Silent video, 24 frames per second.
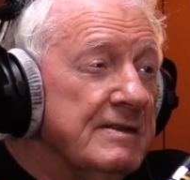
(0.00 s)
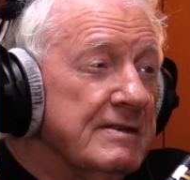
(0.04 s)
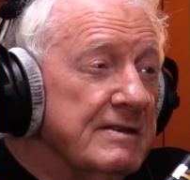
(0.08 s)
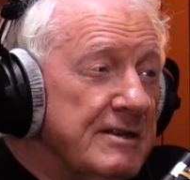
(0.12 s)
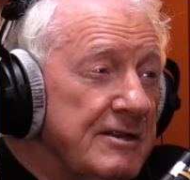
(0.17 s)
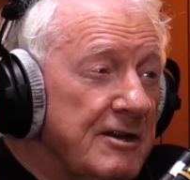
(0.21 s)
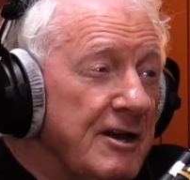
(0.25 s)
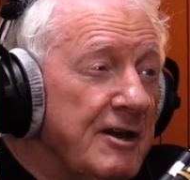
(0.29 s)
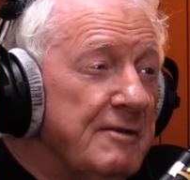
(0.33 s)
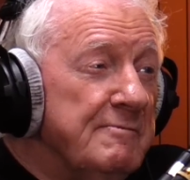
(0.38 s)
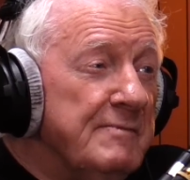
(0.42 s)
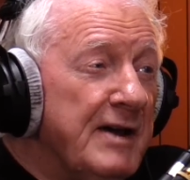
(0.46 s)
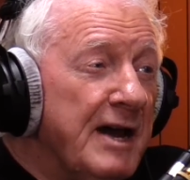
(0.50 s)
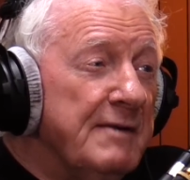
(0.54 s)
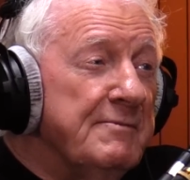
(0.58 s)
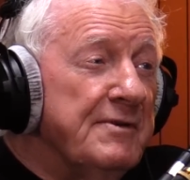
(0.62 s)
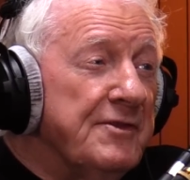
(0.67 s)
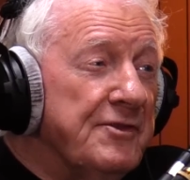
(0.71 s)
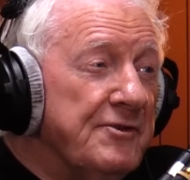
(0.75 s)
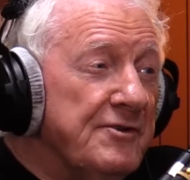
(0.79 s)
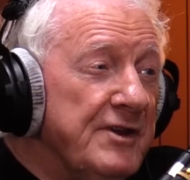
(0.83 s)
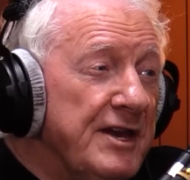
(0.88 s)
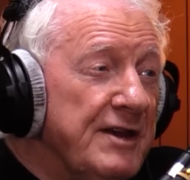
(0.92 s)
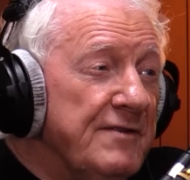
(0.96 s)
It might be
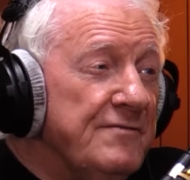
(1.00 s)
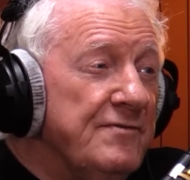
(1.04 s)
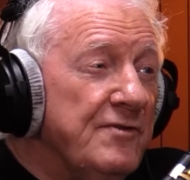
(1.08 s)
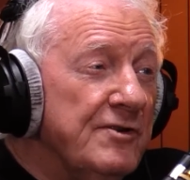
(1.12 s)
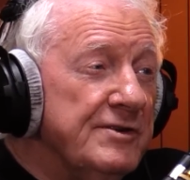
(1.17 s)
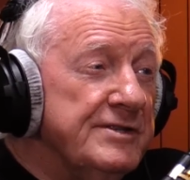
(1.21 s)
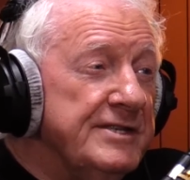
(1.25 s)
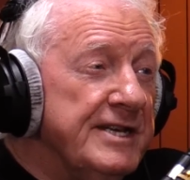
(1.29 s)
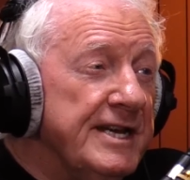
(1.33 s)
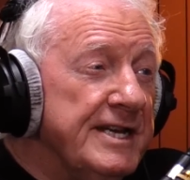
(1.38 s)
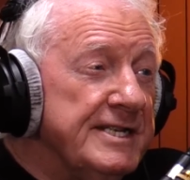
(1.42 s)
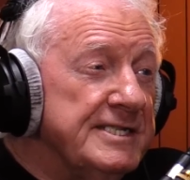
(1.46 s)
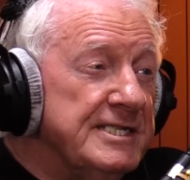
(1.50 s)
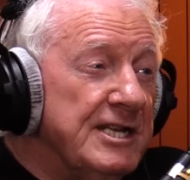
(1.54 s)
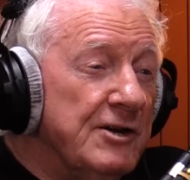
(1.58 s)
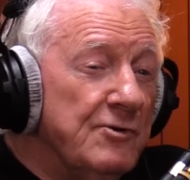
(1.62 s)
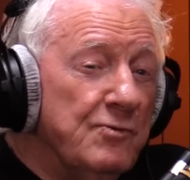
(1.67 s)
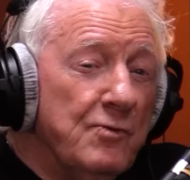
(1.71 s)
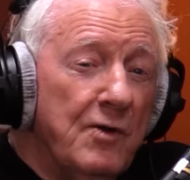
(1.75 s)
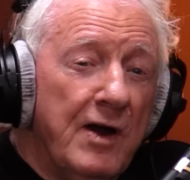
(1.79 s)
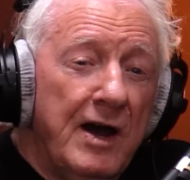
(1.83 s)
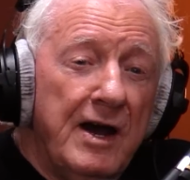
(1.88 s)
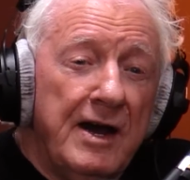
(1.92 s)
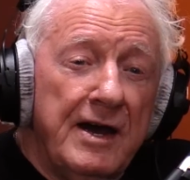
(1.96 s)
3 or 4 days. Now,
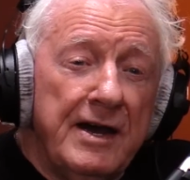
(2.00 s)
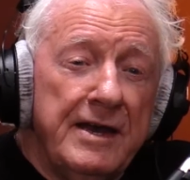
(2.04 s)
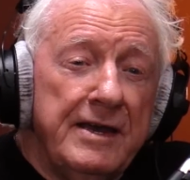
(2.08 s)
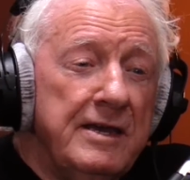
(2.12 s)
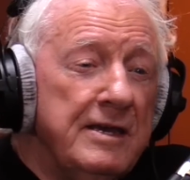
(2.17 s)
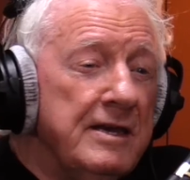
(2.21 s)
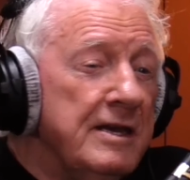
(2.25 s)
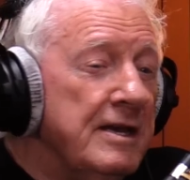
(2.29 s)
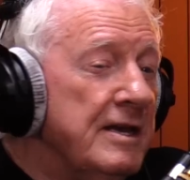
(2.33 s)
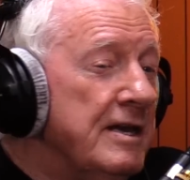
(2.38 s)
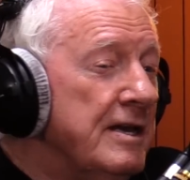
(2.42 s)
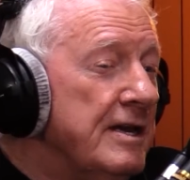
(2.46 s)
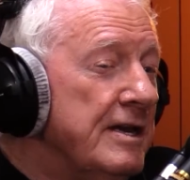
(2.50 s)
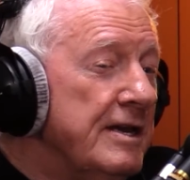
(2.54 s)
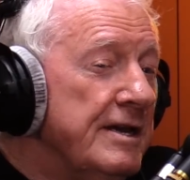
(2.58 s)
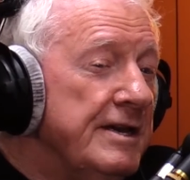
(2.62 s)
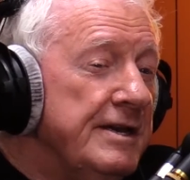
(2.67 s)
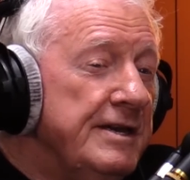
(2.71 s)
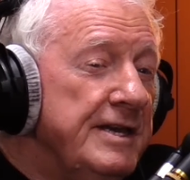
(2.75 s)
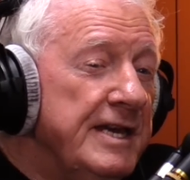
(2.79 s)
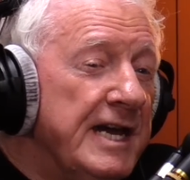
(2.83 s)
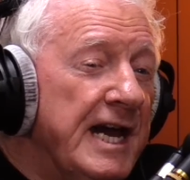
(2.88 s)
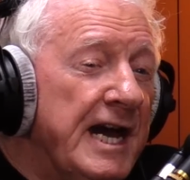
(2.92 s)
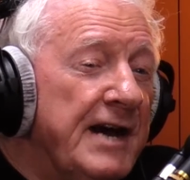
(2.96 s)
why
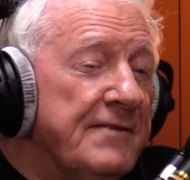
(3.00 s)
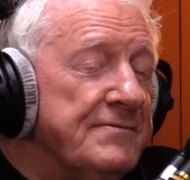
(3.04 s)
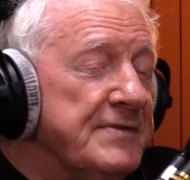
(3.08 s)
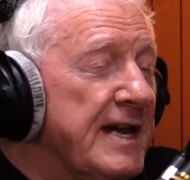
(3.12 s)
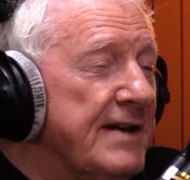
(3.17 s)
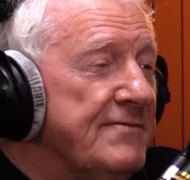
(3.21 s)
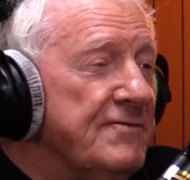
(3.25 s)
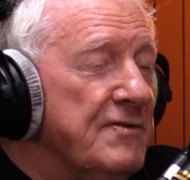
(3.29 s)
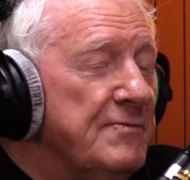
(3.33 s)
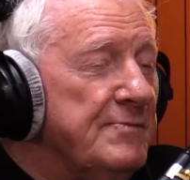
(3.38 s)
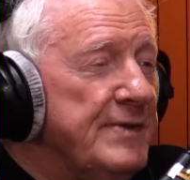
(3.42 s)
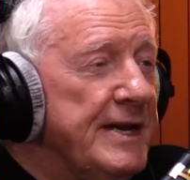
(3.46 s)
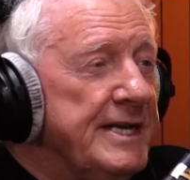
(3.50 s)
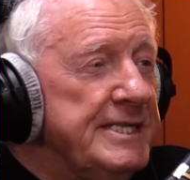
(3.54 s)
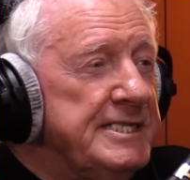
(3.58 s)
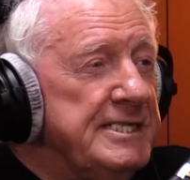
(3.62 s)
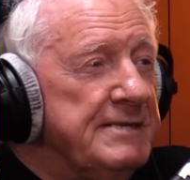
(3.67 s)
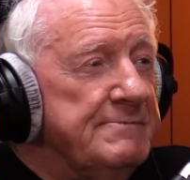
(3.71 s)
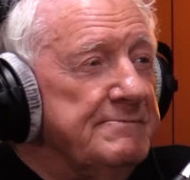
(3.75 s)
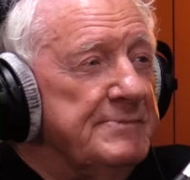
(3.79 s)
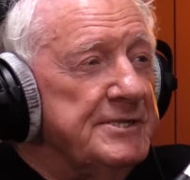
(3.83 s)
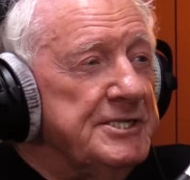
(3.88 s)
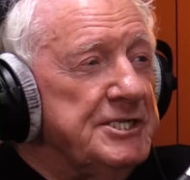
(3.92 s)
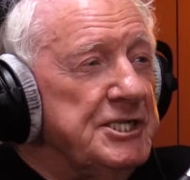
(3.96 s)
you have to have a bait
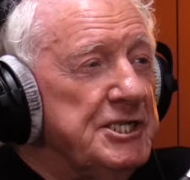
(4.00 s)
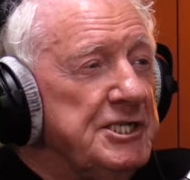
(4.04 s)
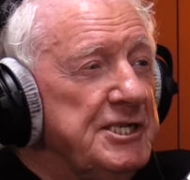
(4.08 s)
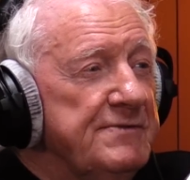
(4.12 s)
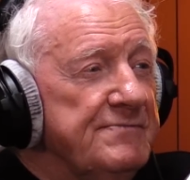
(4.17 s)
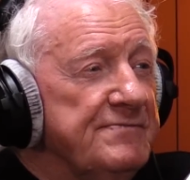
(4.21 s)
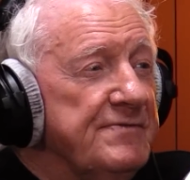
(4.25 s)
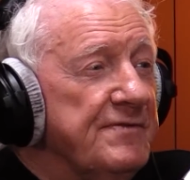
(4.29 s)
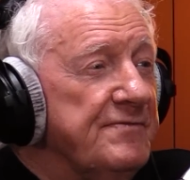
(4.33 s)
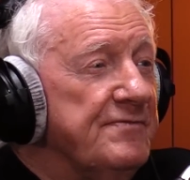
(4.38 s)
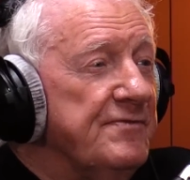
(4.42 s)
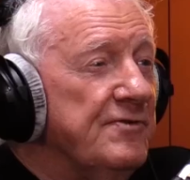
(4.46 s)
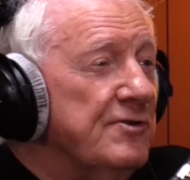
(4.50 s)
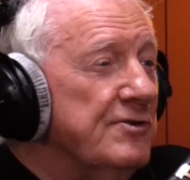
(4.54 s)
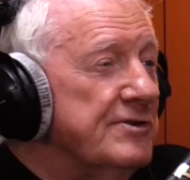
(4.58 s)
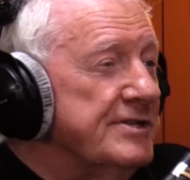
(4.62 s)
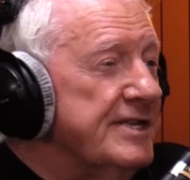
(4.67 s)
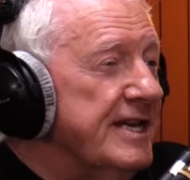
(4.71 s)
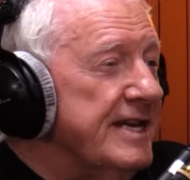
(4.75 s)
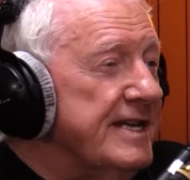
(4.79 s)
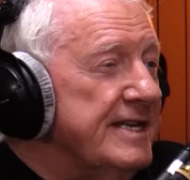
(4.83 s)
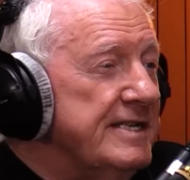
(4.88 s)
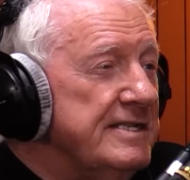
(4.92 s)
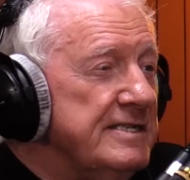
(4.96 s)
in position for 4
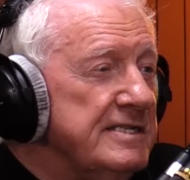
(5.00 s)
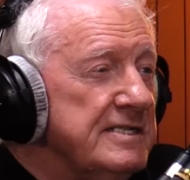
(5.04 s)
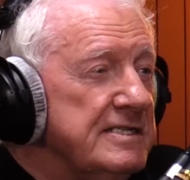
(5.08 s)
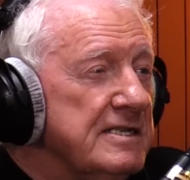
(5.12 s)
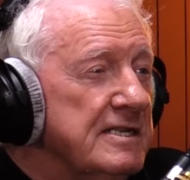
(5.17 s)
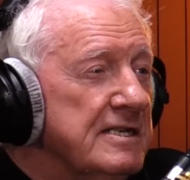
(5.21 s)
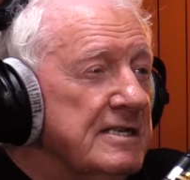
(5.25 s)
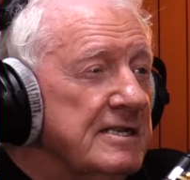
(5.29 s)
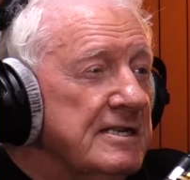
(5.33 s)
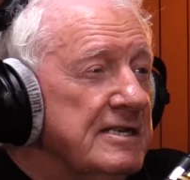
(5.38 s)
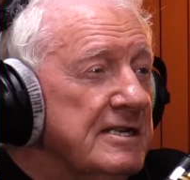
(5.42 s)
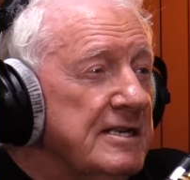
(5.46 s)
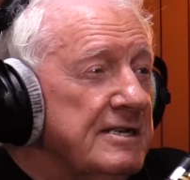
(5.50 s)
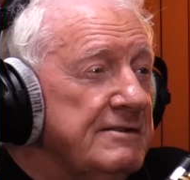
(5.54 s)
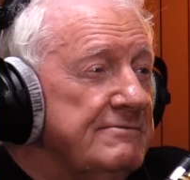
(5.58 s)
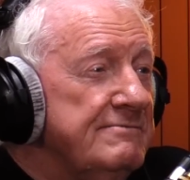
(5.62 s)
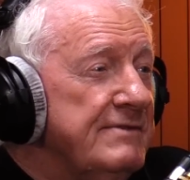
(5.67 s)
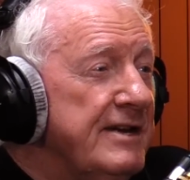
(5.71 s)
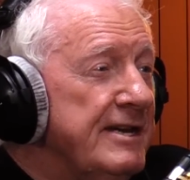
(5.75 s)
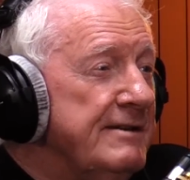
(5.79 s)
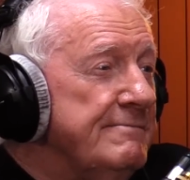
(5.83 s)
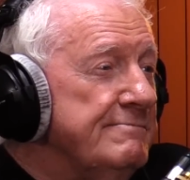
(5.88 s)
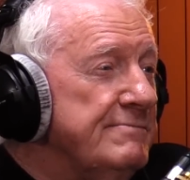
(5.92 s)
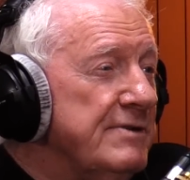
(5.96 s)
days at
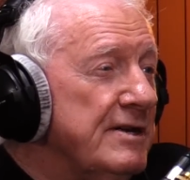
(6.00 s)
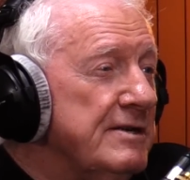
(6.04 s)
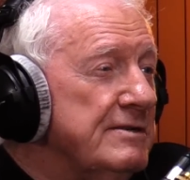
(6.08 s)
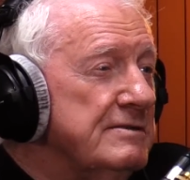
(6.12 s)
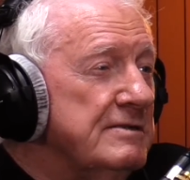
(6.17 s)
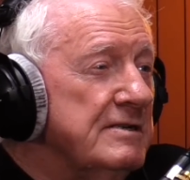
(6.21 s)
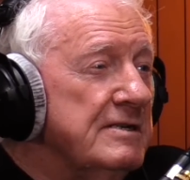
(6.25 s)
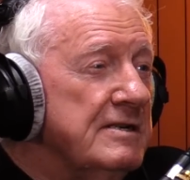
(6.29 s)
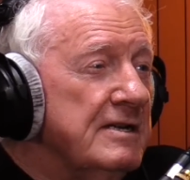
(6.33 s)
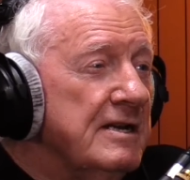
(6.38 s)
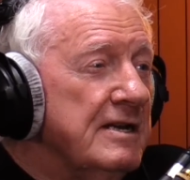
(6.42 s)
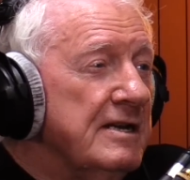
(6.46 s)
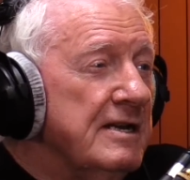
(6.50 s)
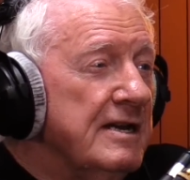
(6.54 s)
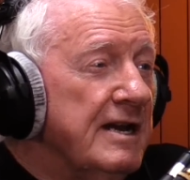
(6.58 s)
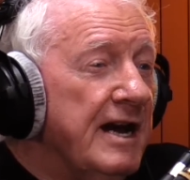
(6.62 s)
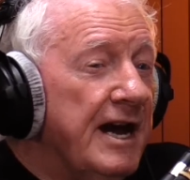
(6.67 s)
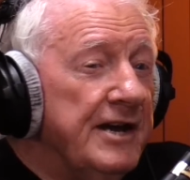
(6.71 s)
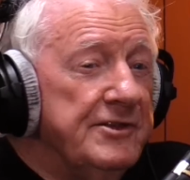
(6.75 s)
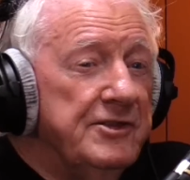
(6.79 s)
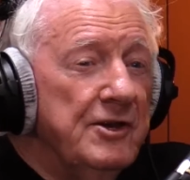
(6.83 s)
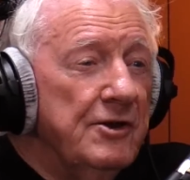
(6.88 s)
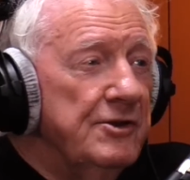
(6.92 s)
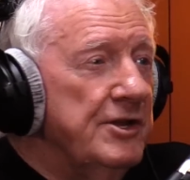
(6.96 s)
Rainbow,
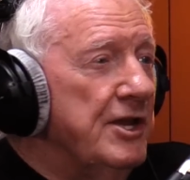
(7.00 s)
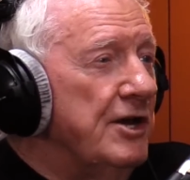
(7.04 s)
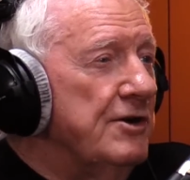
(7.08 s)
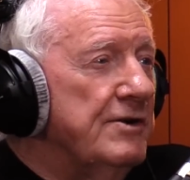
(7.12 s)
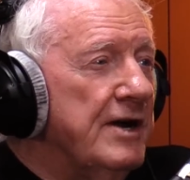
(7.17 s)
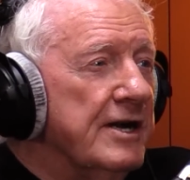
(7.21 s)
I don't know.